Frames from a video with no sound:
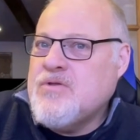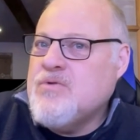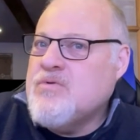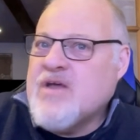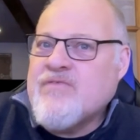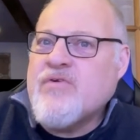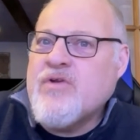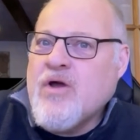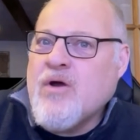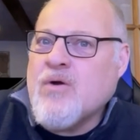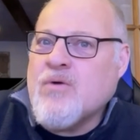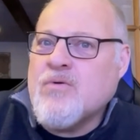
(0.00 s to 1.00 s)
You never
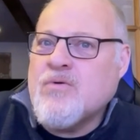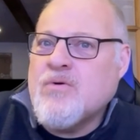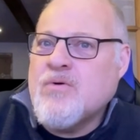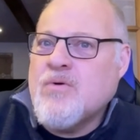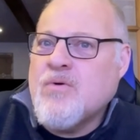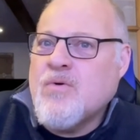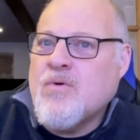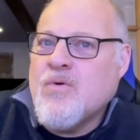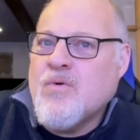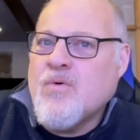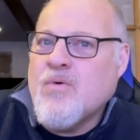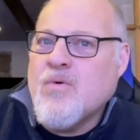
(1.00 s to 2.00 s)
know
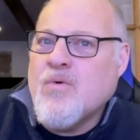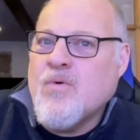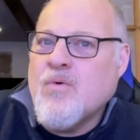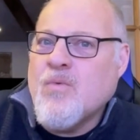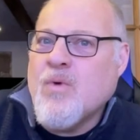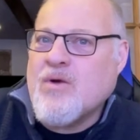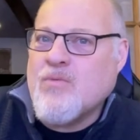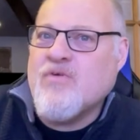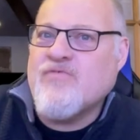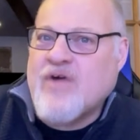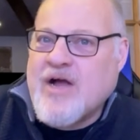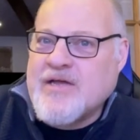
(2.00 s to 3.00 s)
what we'll
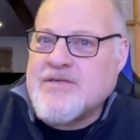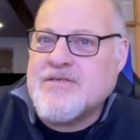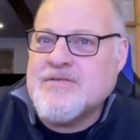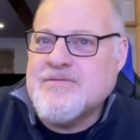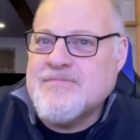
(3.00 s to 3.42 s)
find.